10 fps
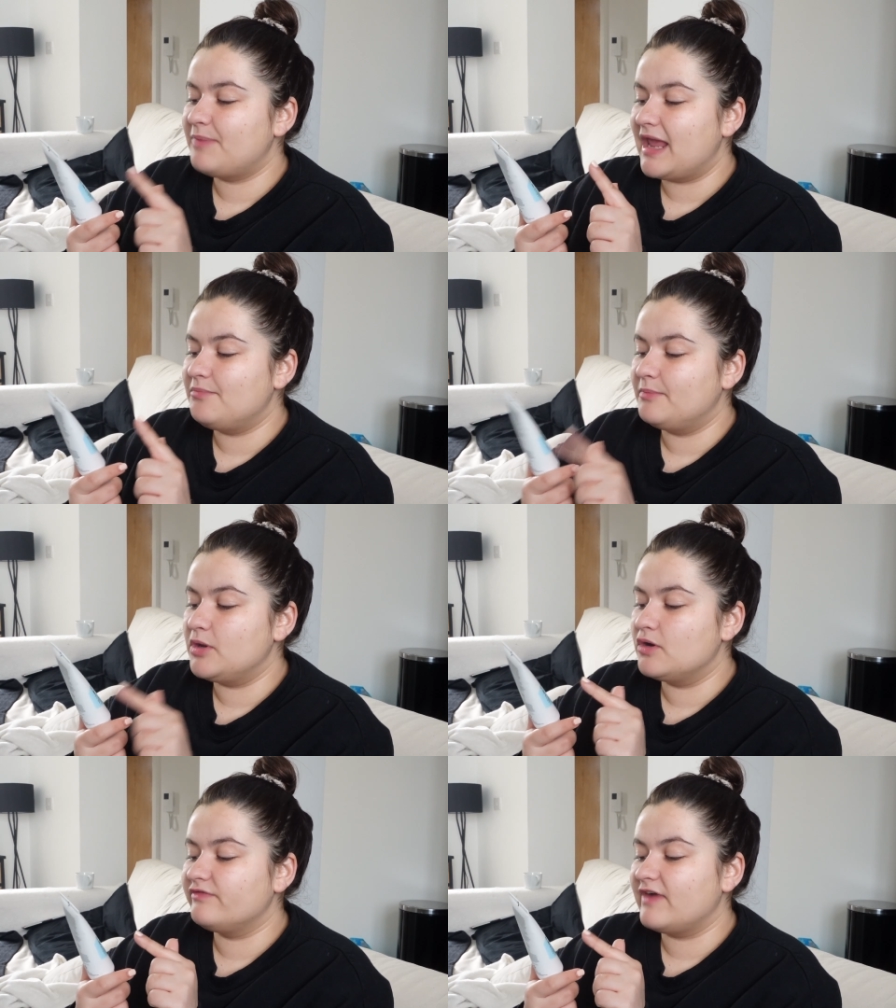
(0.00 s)
Babe
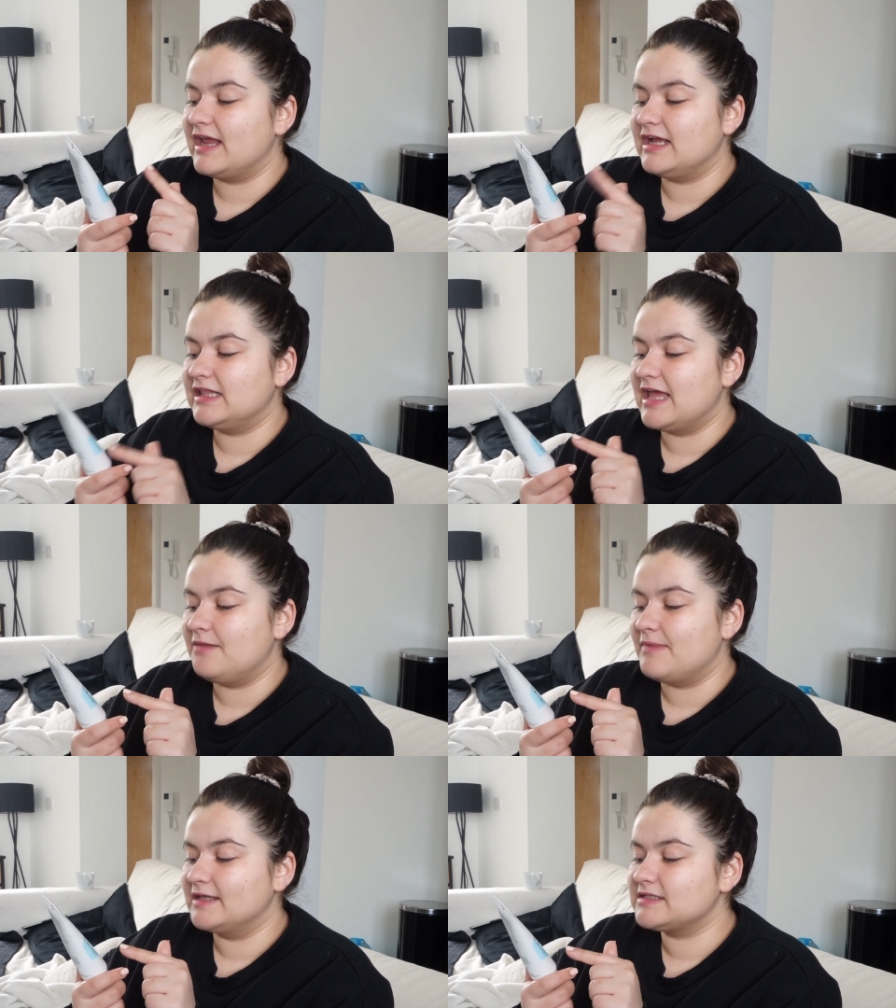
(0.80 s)
Purifying Clay
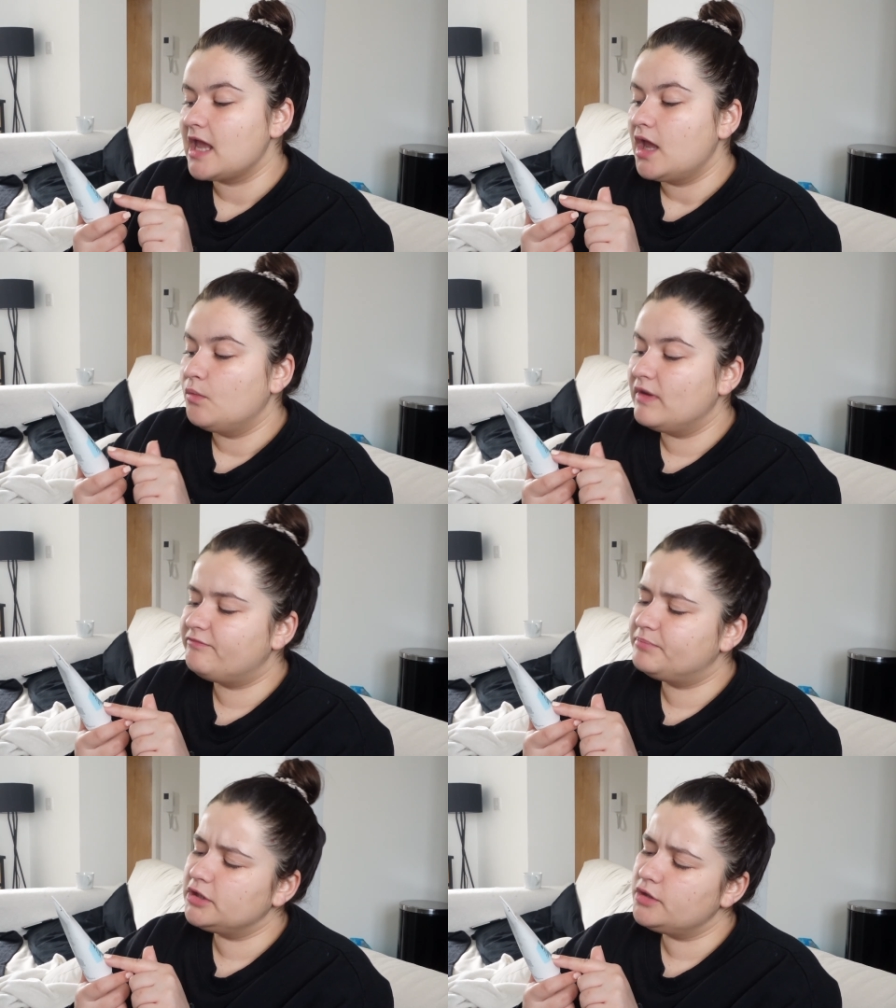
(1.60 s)
Mask
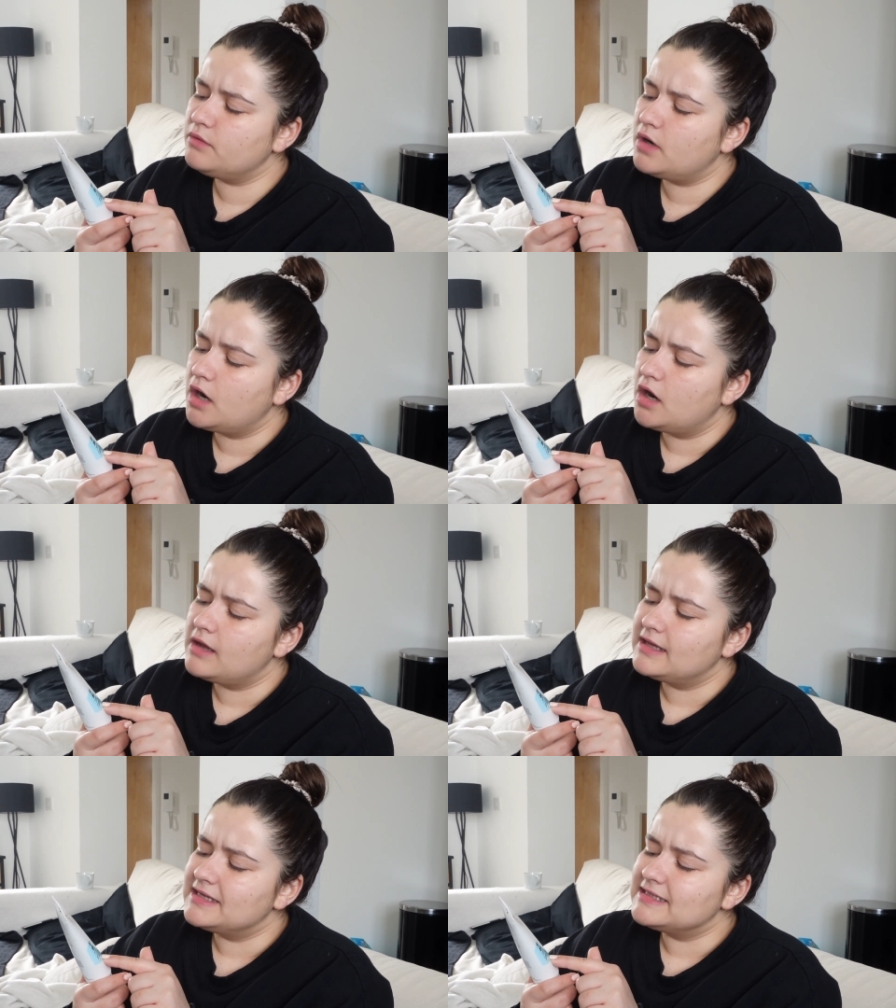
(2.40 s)
with blue
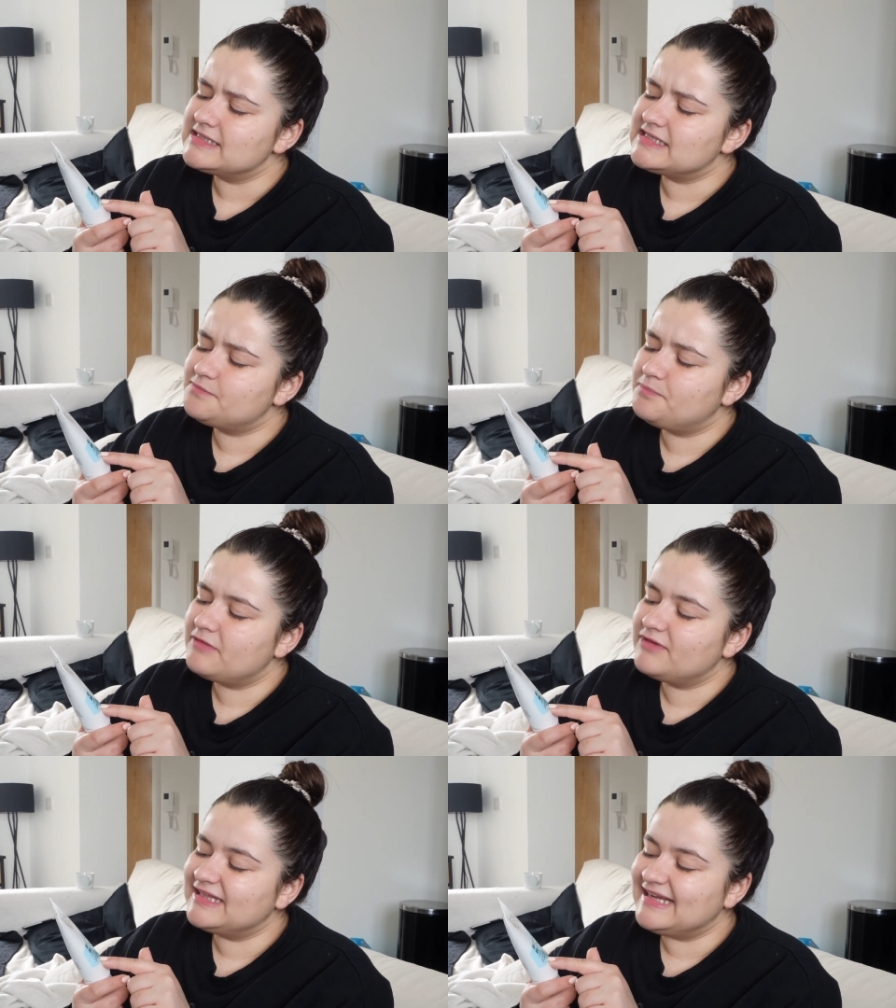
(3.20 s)

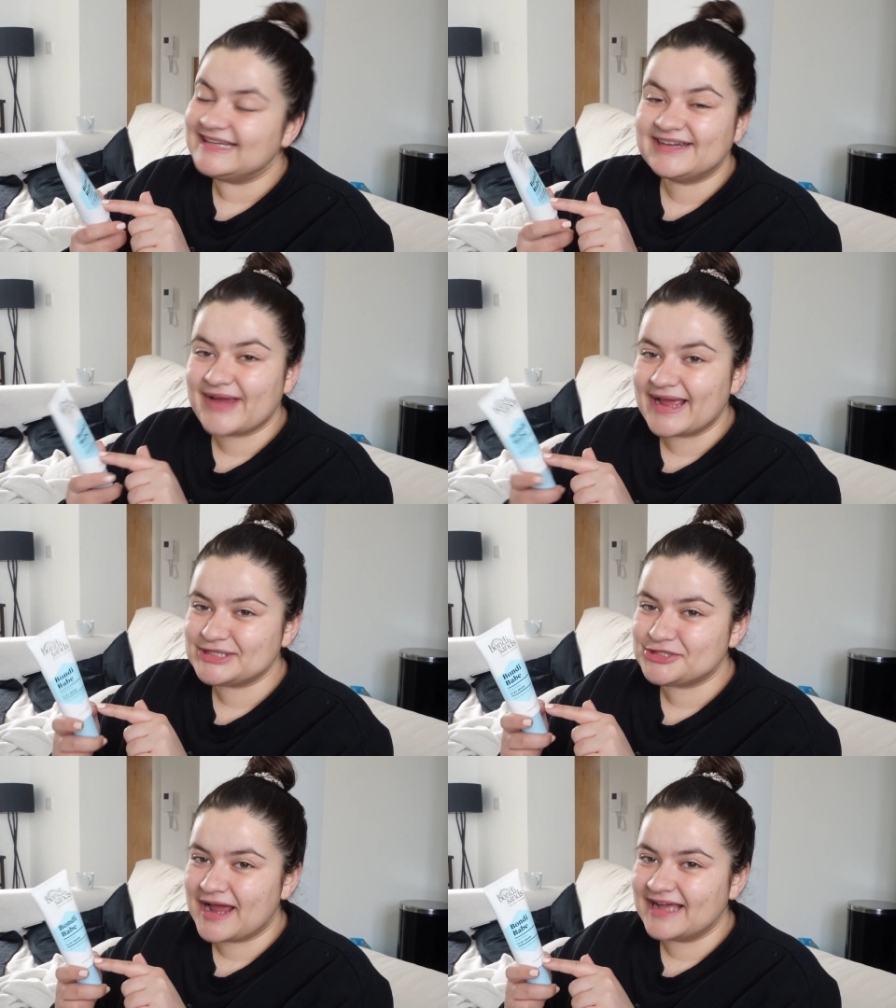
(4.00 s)
spirulina
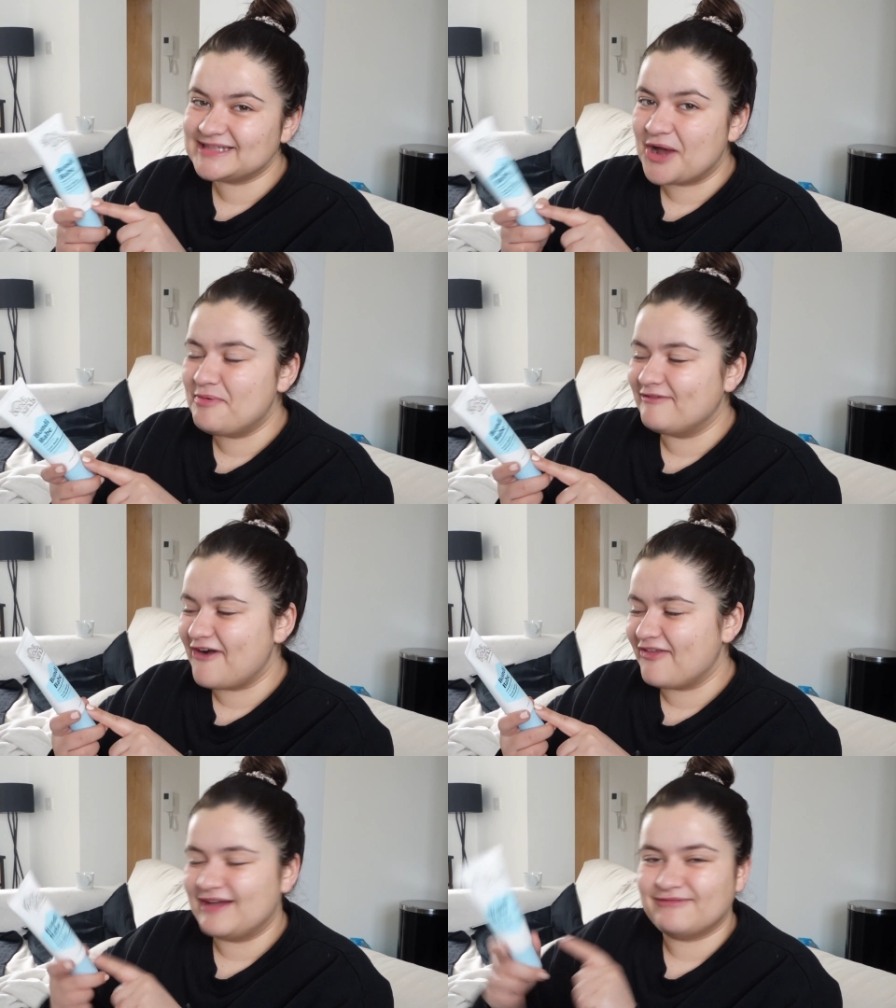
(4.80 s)
extract. Hope I've got that